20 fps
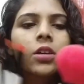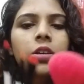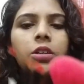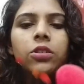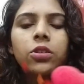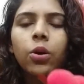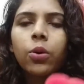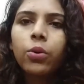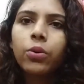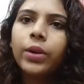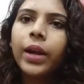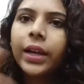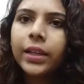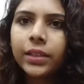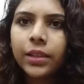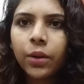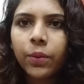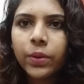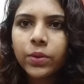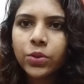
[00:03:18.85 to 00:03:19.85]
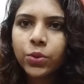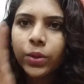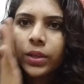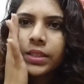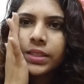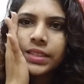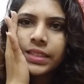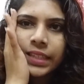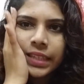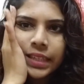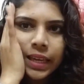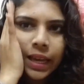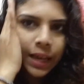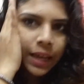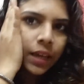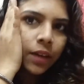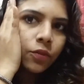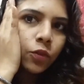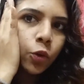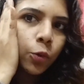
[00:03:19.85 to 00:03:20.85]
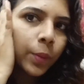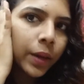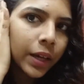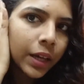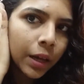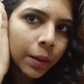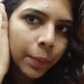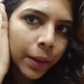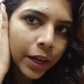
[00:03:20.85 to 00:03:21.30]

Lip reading: So right now, as you can see, I have no makeup.